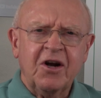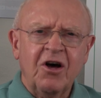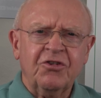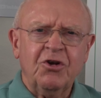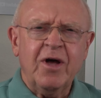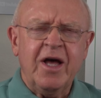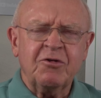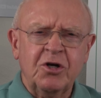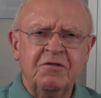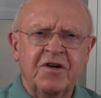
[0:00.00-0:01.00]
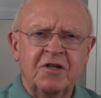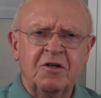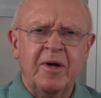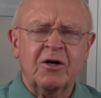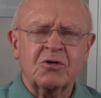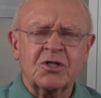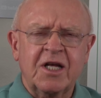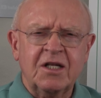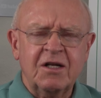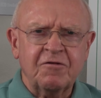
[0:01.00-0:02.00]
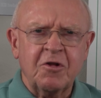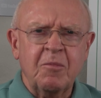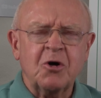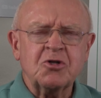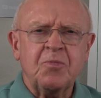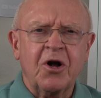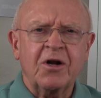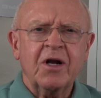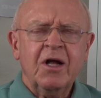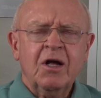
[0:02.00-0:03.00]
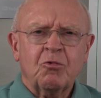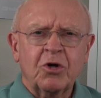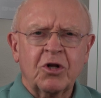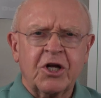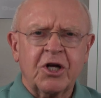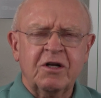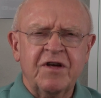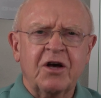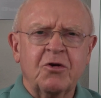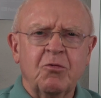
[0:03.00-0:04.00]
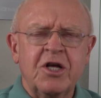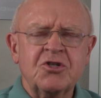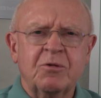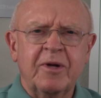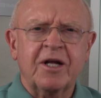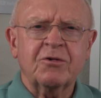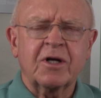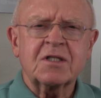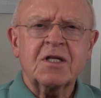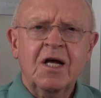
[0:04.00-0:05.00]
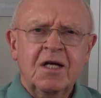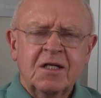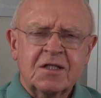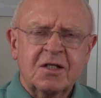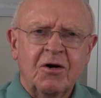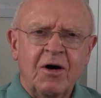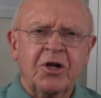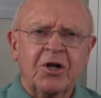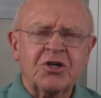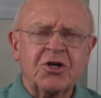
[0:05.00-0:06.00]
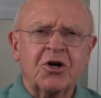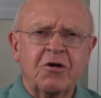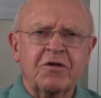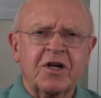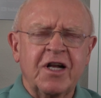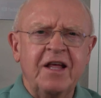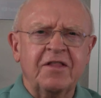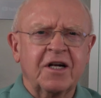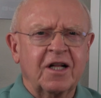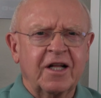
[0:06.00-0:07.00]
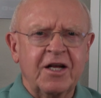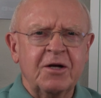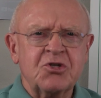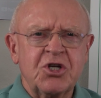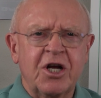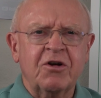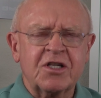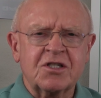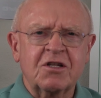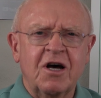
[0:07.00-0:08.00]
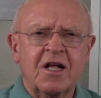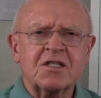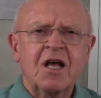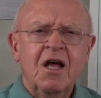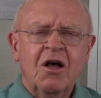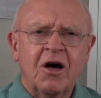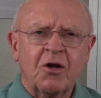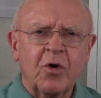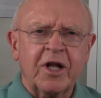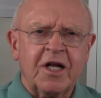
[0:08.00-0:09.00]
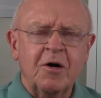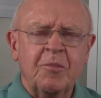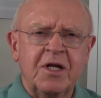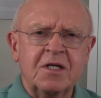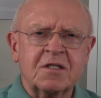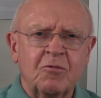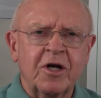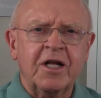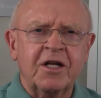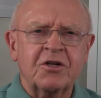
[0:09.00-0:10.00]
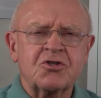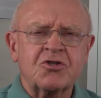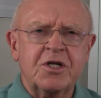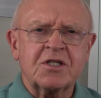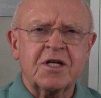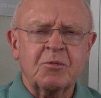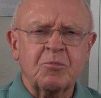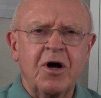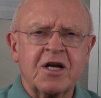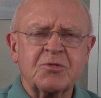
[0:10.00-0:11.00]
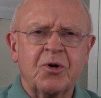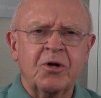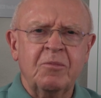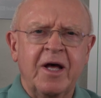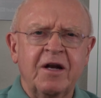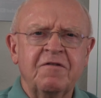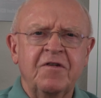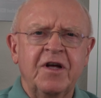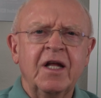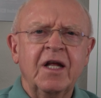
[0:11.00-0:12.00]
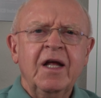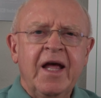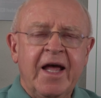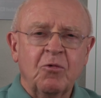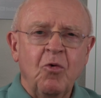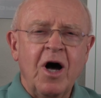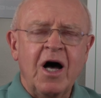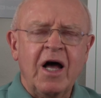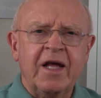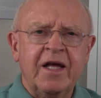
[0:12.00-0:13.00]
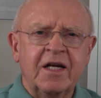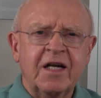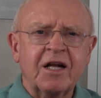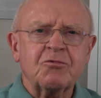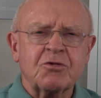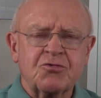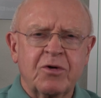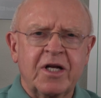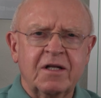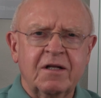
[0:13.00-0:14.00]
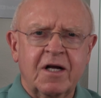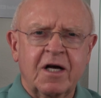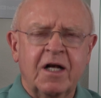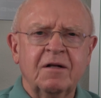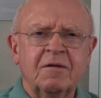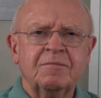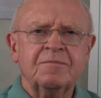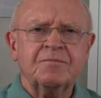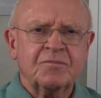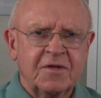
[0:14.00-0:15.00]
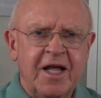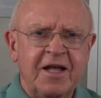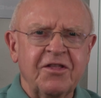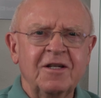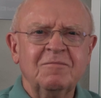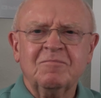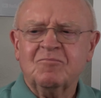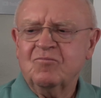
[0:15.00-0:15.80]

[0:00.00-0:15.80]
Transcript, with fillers: that also have good fundamentals and, for the most part, really good valuation metrics. So I'm going to turn it over to Nathan and let him share his thoughts on what companies and what industries can prosper and benefit and why in an interest rate cut. Nathan?